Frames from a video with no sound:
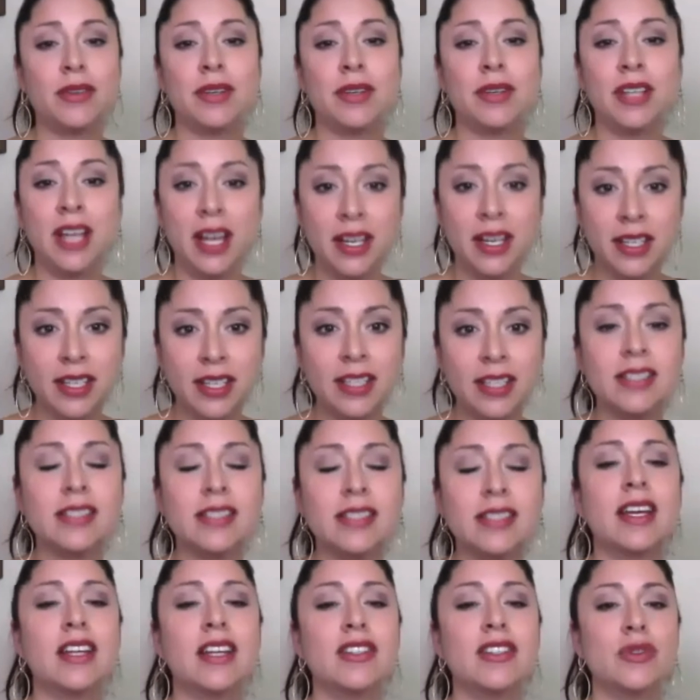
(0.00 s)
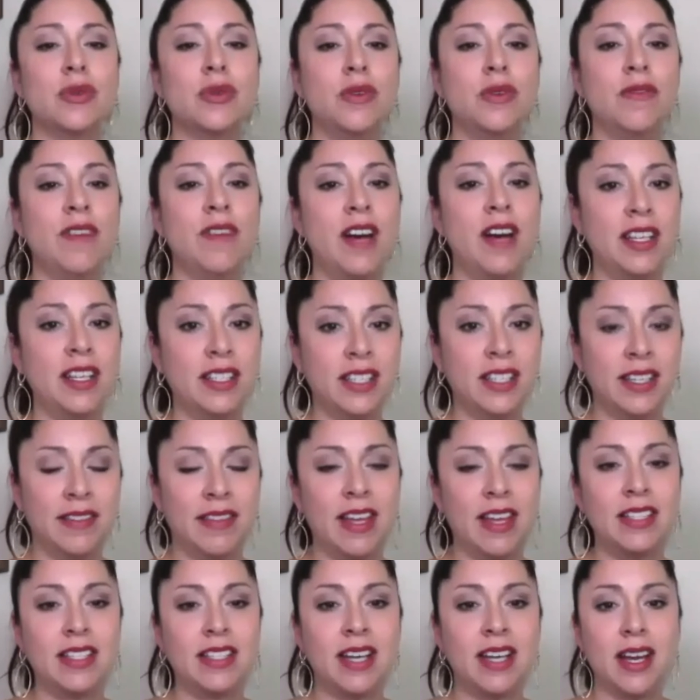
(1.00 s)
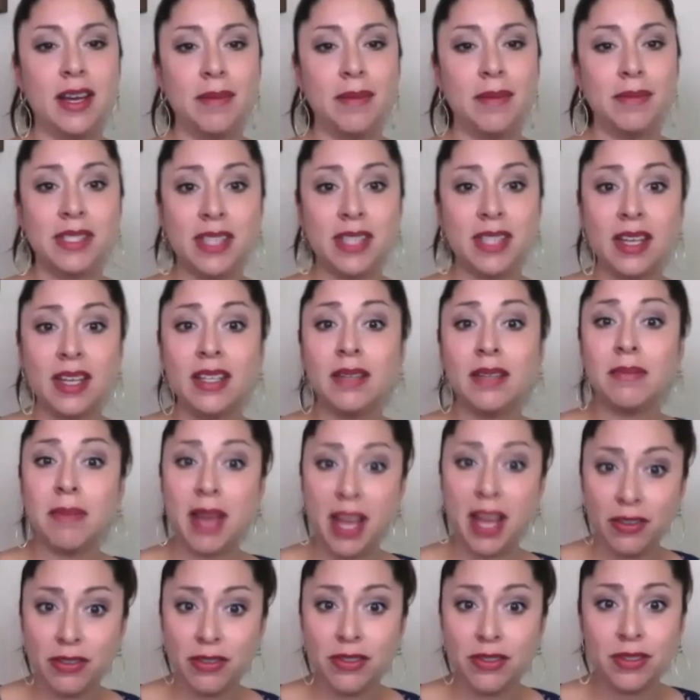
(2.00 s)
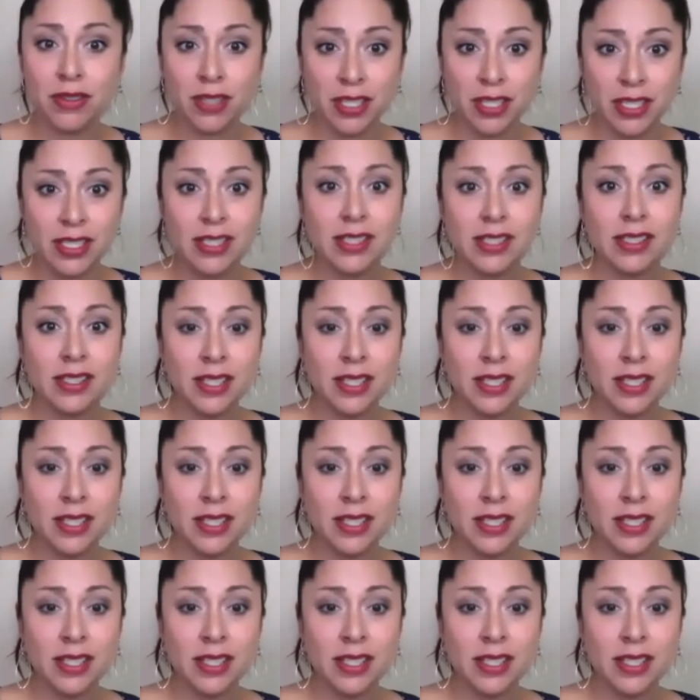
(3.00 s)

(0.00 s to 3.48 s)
Creating a schedule, finding that time, setting boundaries,